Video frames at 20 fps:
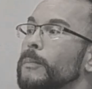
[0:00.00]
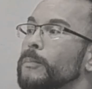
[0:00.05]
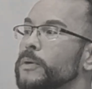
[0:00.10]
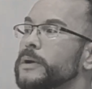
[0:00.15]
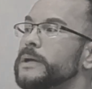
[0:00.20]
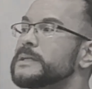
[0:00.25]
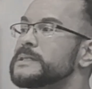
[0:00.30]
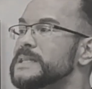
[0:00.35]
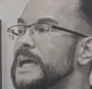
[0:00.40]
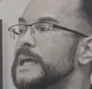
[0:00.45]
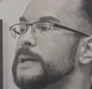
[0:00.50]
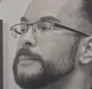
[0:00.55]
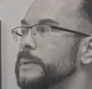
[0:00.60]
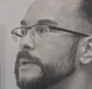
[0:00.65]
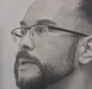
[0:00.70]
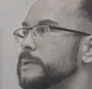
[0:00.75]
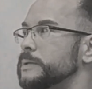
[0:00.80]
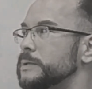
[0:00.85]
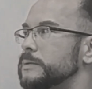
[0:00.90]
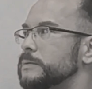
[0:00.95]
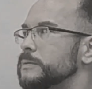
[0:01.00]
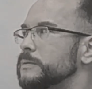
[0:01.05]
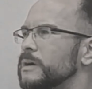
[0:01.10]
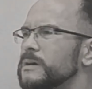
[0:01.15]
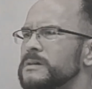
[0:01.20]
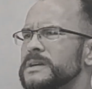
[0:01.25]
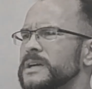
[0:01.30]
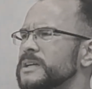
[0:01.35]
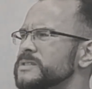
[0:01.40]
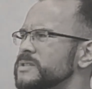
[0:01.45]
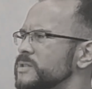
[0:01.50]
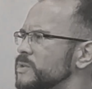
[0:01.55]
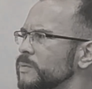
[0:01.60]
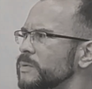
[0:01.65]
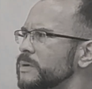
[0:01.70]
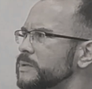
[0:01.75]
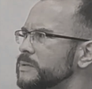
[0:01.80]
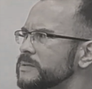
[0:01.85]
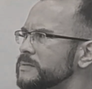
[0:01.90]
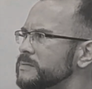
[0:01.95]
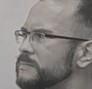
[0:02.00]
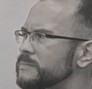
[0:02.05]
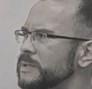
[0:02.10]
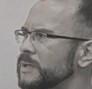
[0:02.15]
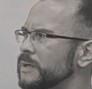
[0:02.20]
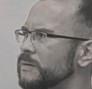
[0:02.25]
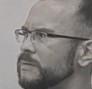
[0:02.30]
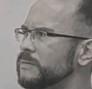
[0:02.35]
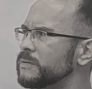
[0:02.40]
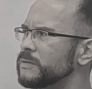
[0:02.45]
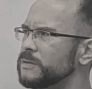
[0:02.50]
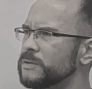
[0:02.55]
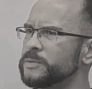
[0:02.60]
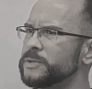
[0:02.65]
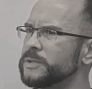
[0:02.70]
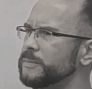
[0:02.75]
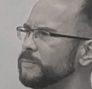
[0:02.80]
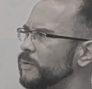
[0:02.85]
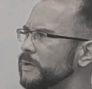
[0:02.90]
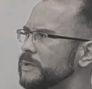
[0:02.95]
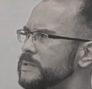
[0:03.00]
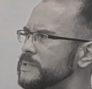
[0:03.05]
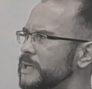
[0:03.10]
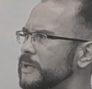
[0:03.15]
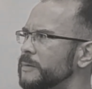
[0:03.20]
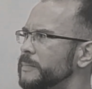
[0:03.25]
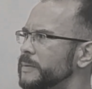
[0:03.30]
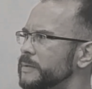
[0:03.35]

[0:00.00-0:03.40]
bring 10 million. Okay, so what? You know, Clooney brought 10